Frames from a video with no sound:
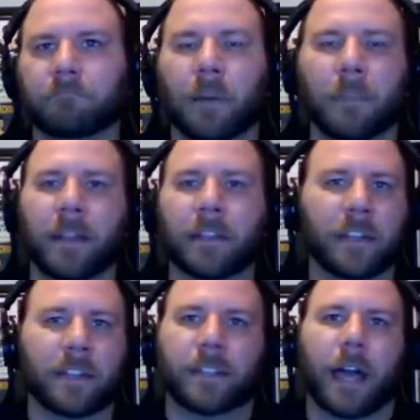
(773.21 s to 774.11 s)
I mean,
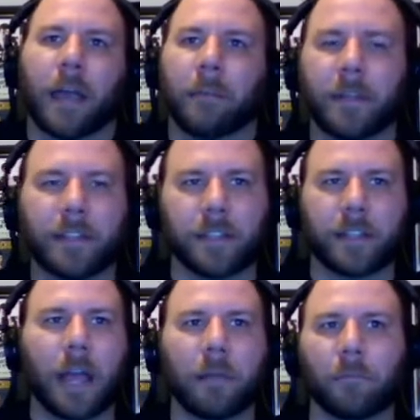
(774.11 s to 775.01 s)
it's time. It's
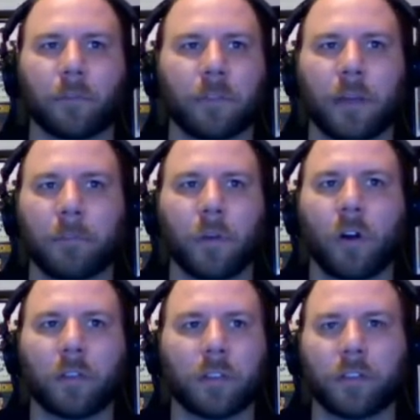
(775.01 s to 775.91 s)
just time for them
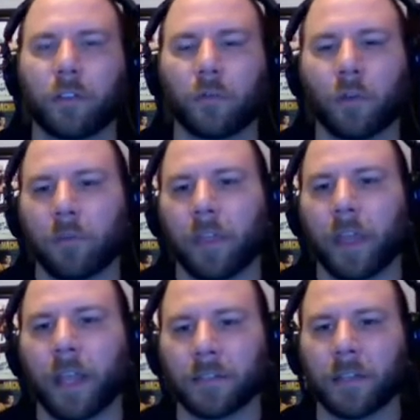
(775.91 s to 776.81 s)
all to do their own
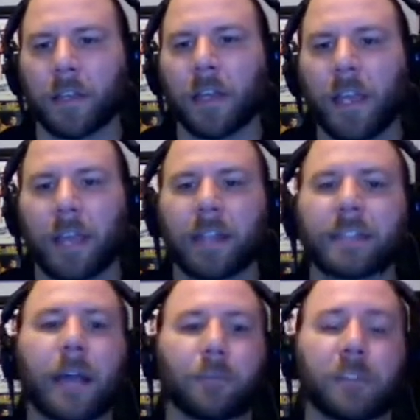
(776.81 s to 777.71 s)
things, and
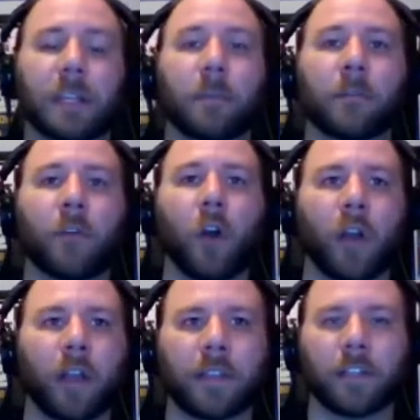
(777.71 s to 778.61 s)
it's time for Sammy
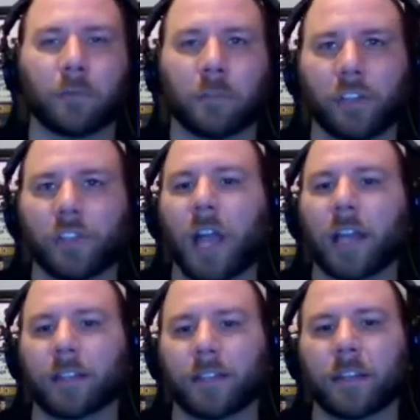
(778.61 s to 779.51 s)
Guevara, I think, to really
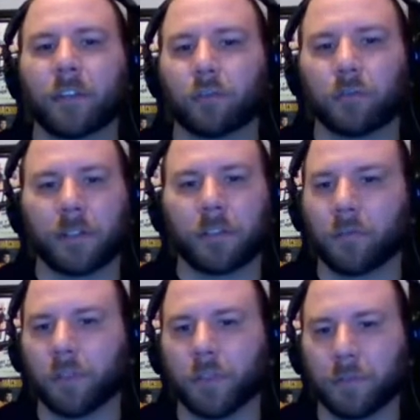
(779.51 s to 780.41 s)
shine as a singles
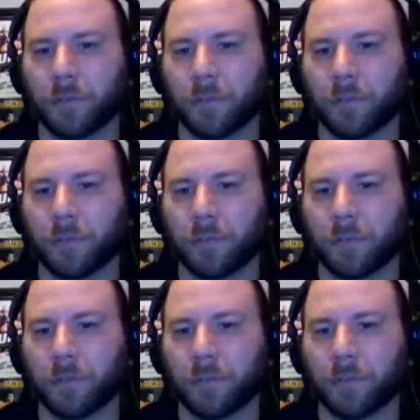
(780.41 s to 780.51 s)
wrestler too.